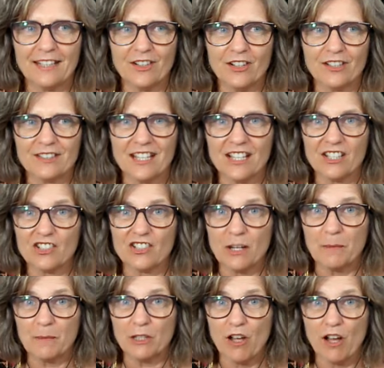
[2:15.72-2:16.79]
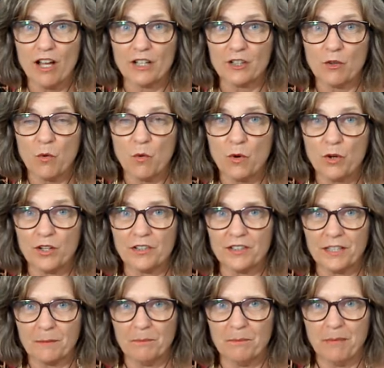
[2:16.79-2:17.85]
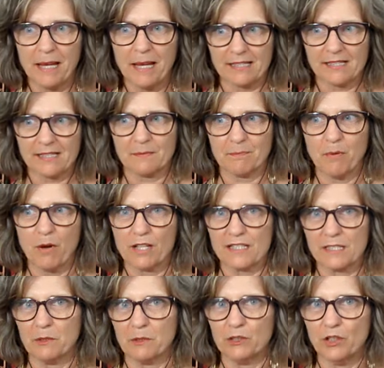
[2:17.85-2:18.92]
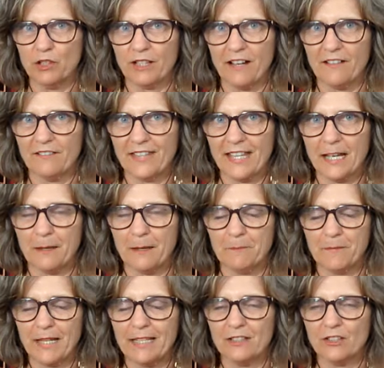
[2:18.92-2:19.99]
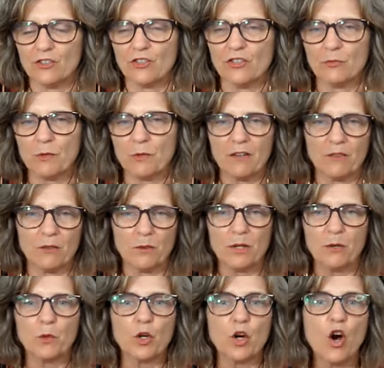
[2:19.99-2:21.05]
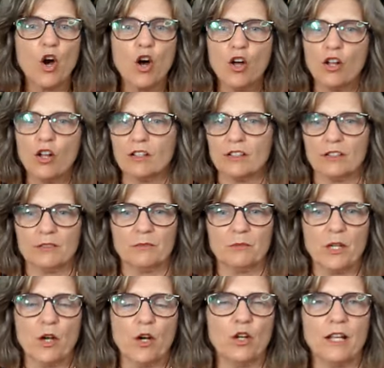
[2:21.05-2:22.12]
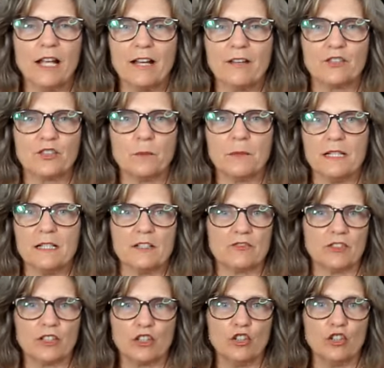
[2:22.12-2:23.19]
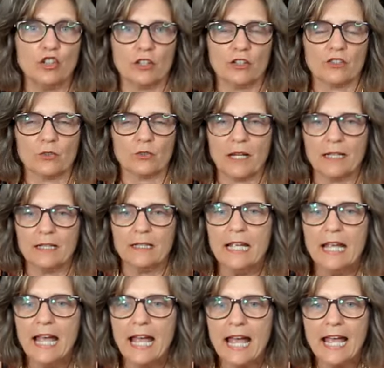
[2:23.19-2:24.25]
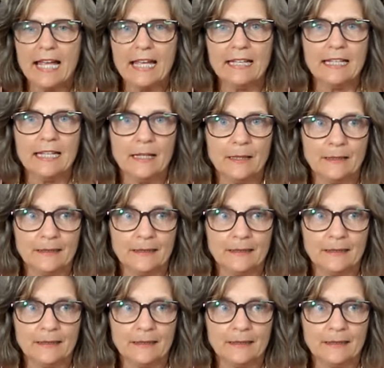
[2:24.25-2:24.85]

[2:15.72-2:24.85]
are touched up a lot, or the best possible look of them. And we all have so many different looks, right? And